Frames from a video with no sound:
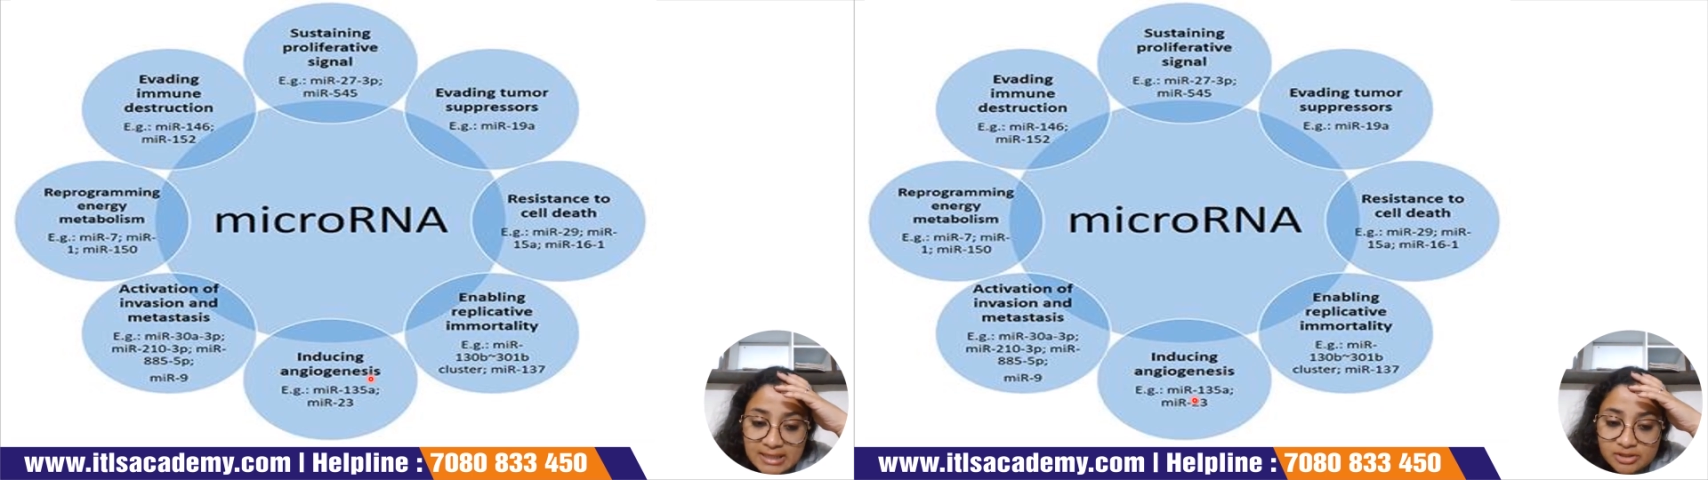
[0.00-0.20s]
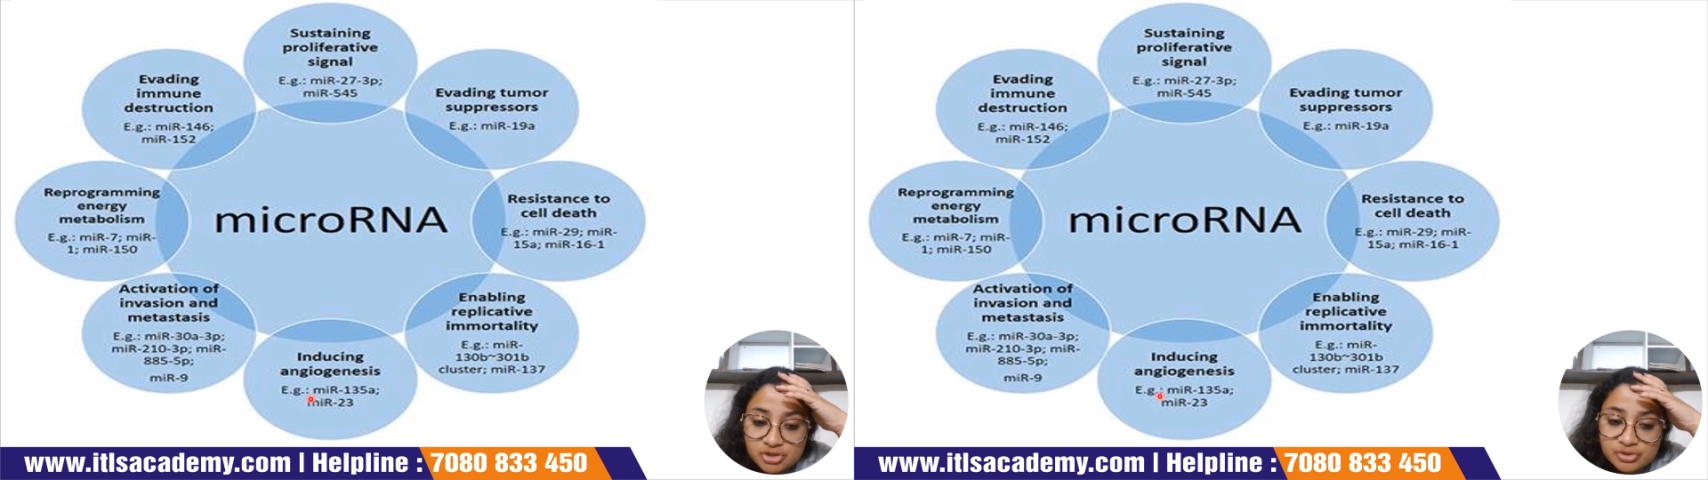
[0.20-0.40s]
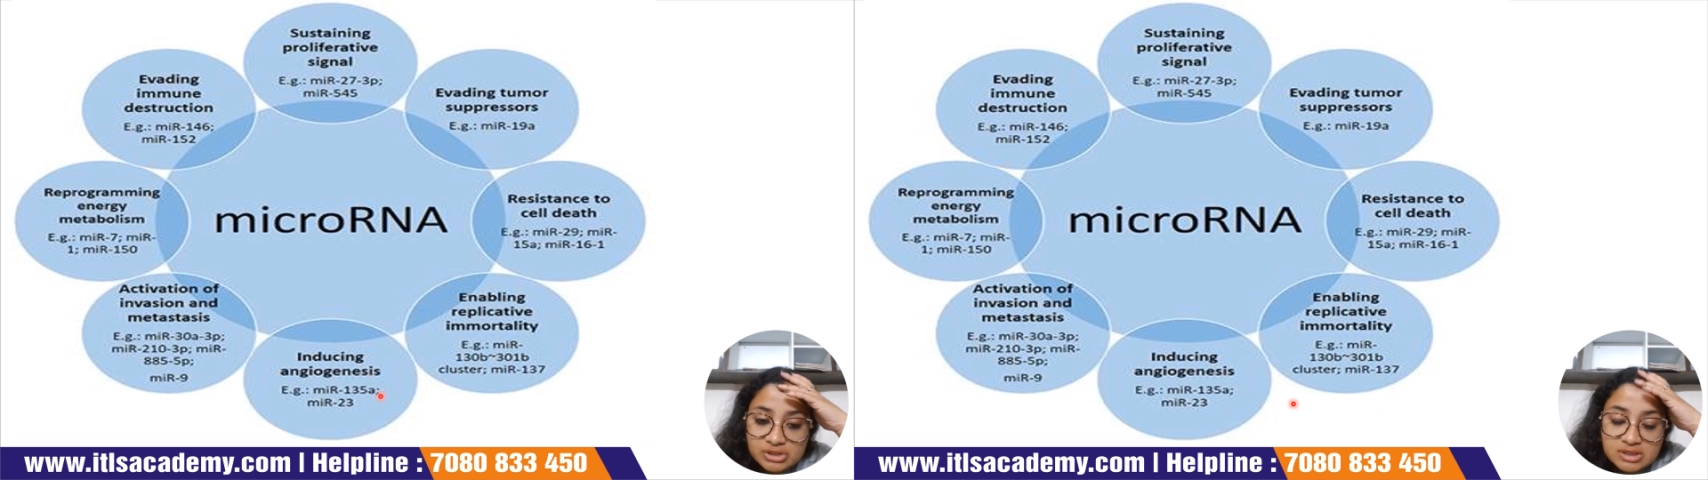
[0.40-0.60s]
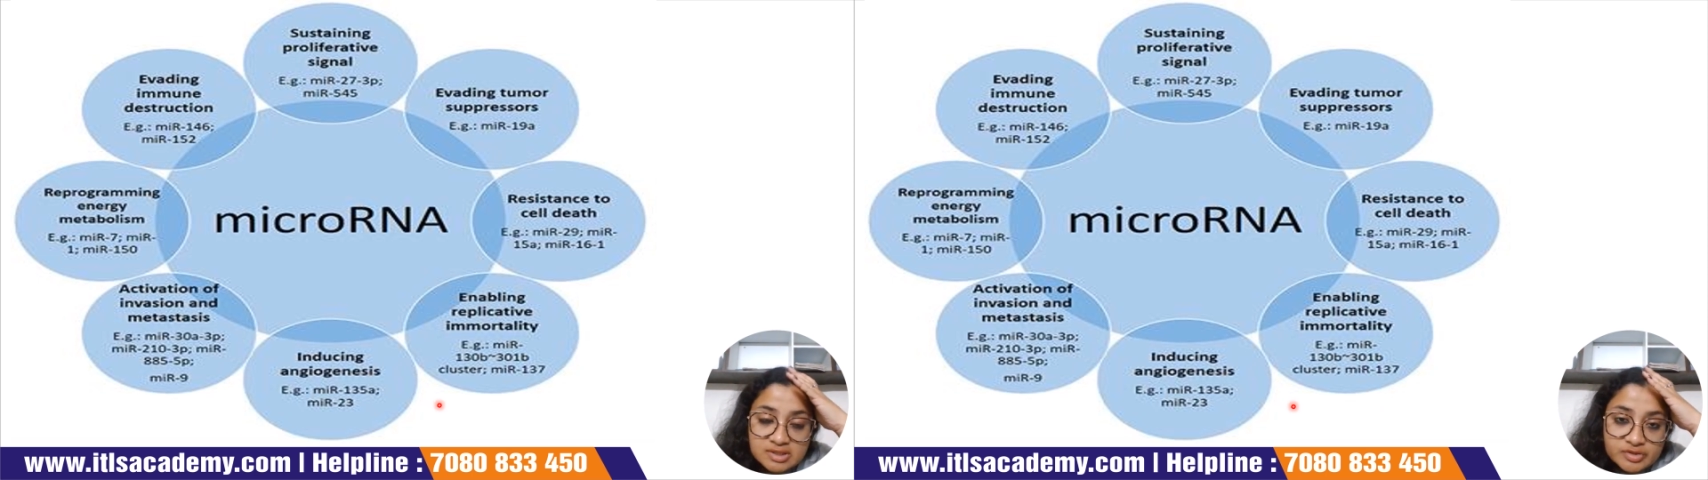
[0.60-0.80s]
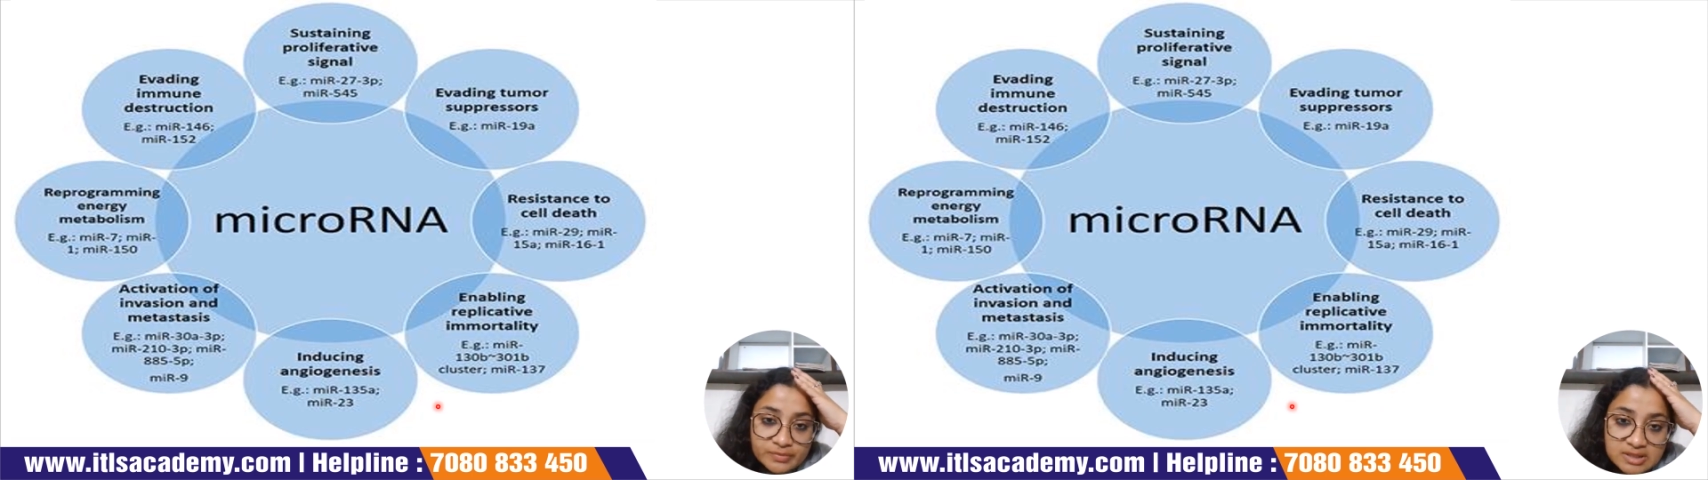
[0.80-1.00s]

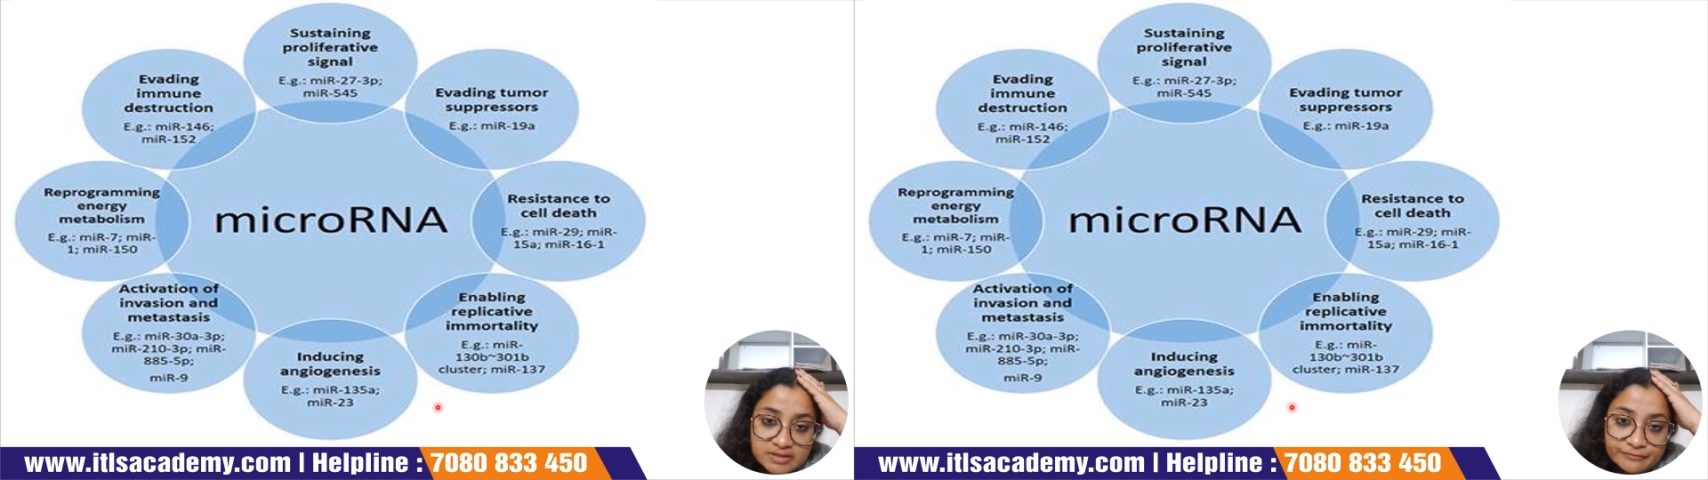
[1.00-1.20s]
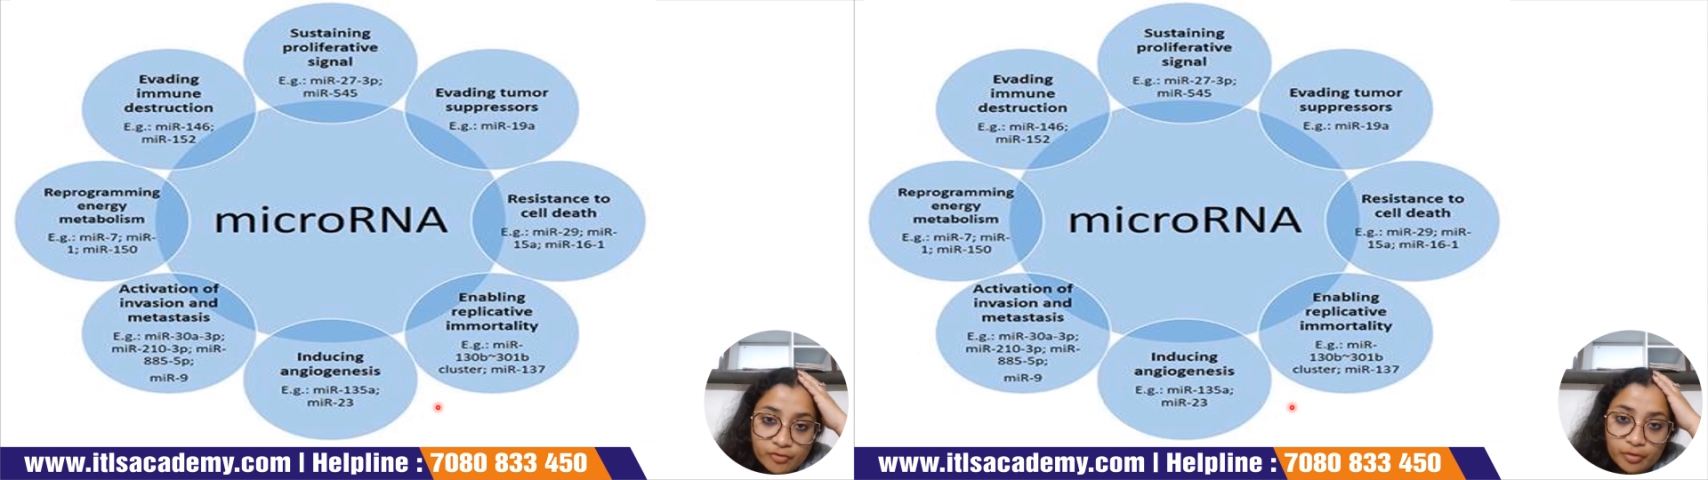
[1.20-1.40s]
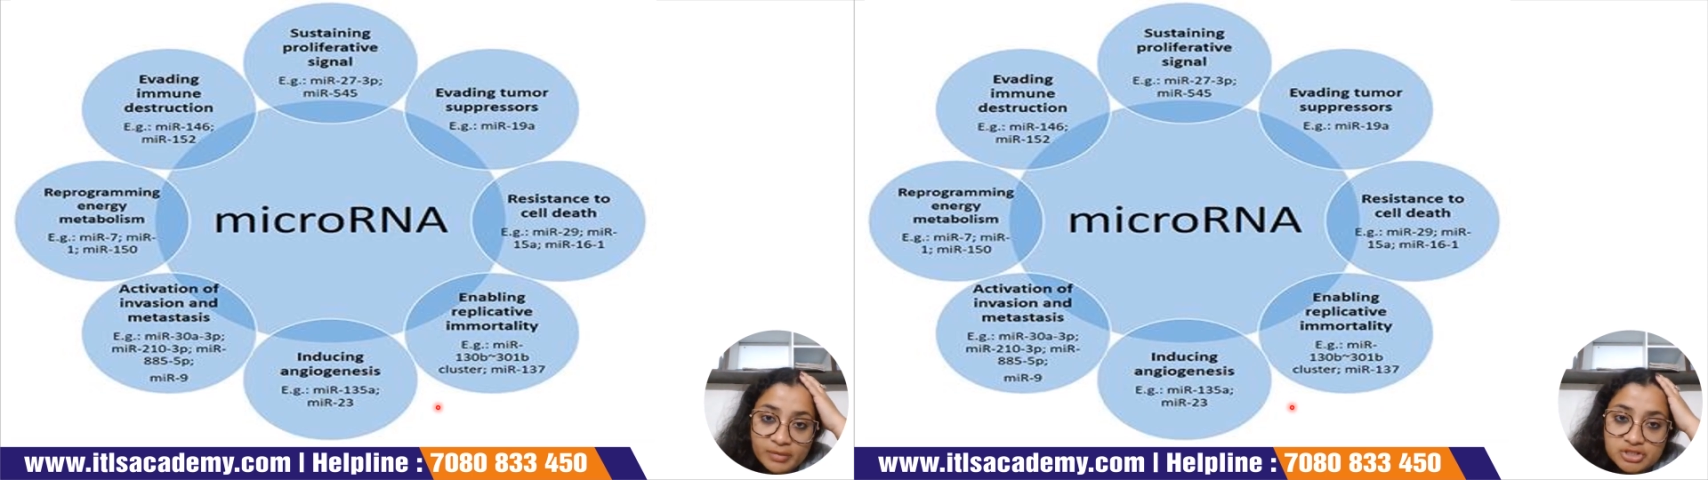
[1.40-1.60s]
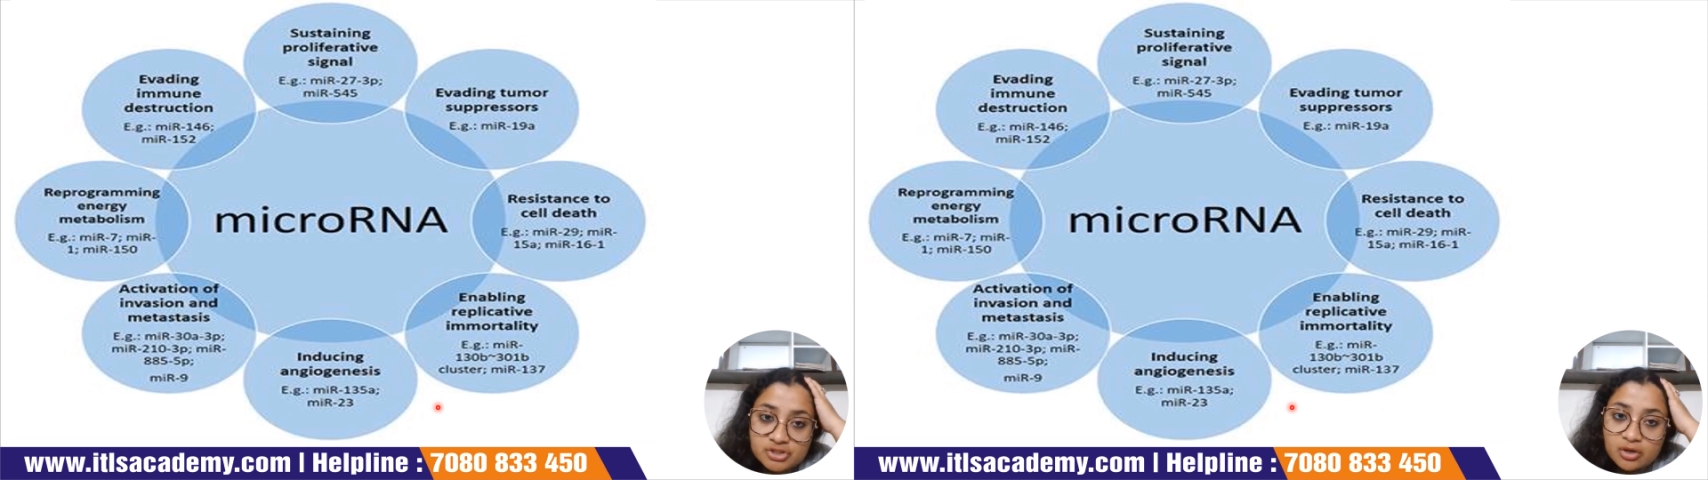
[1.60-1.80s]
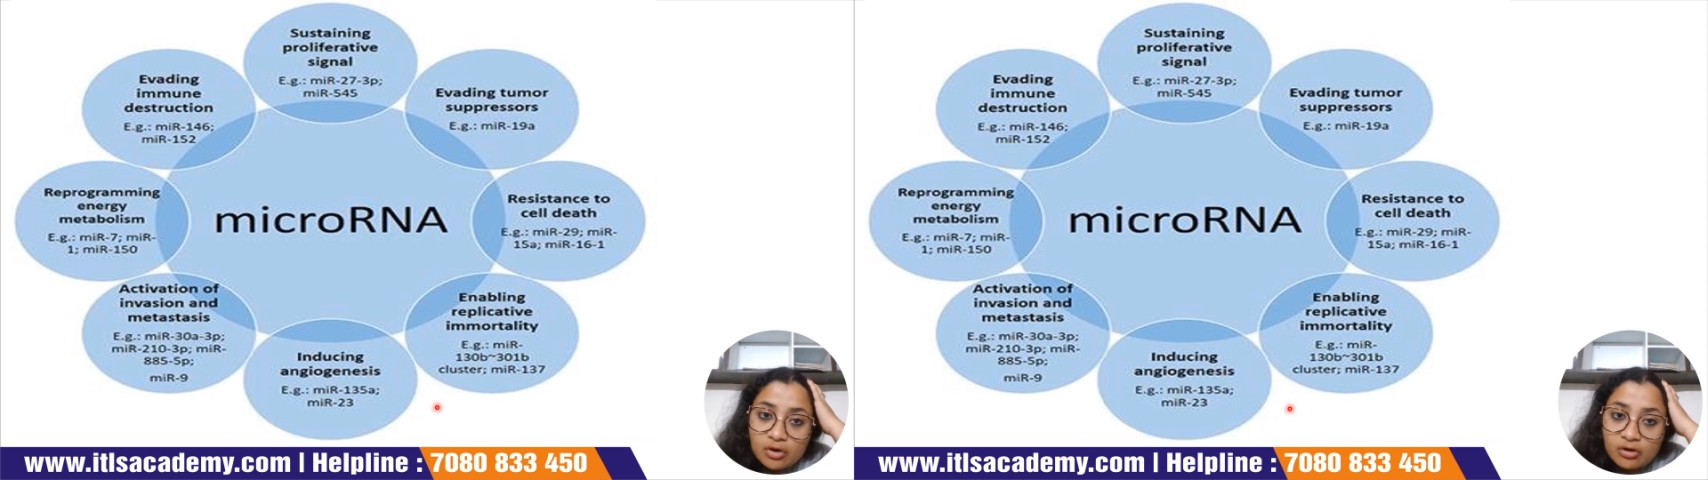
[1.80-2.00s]
Angiogenesis means
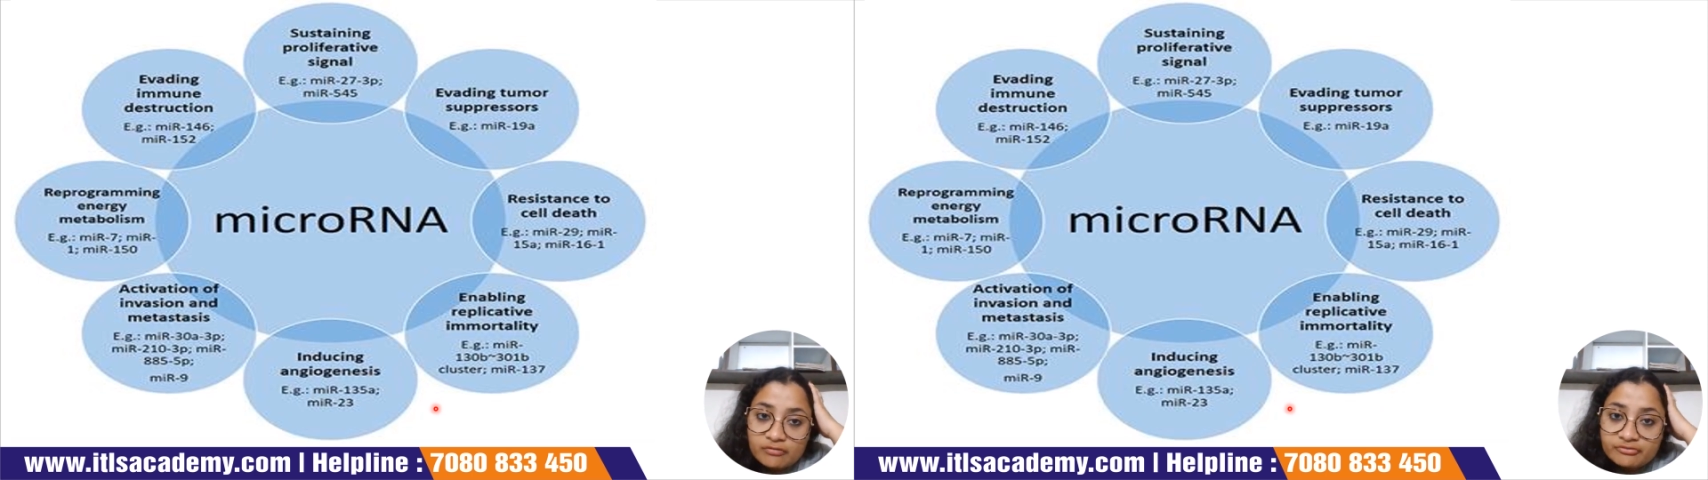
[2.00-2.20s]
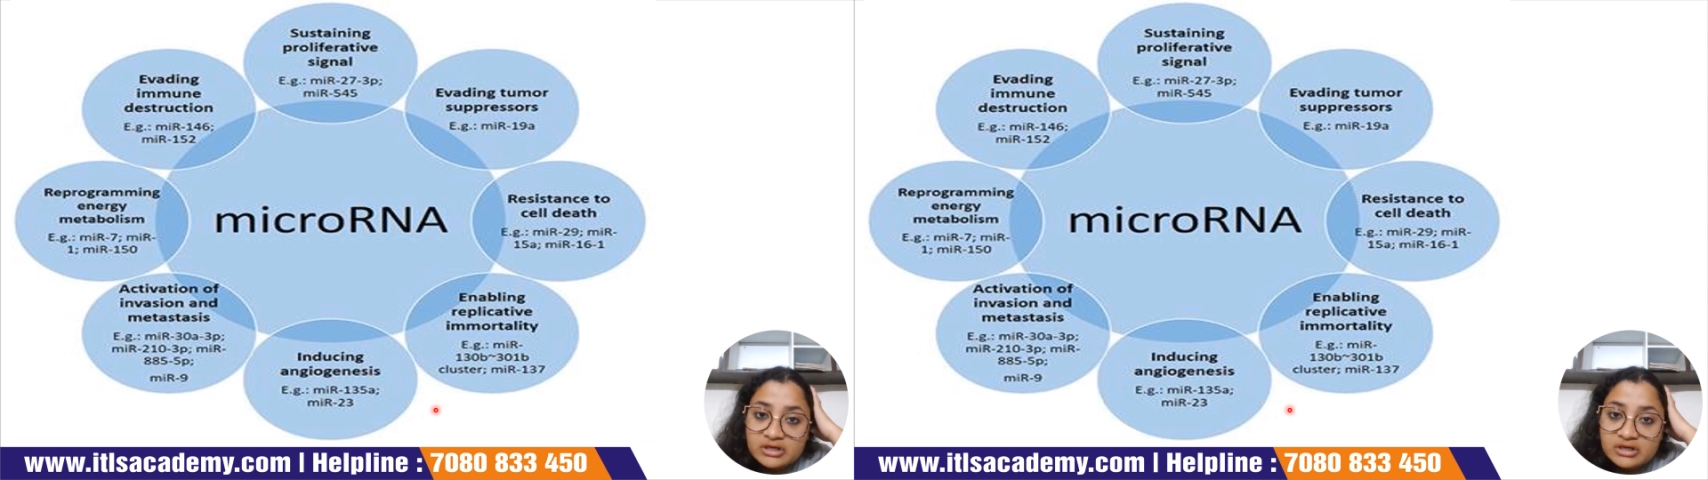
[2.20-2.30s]
formation of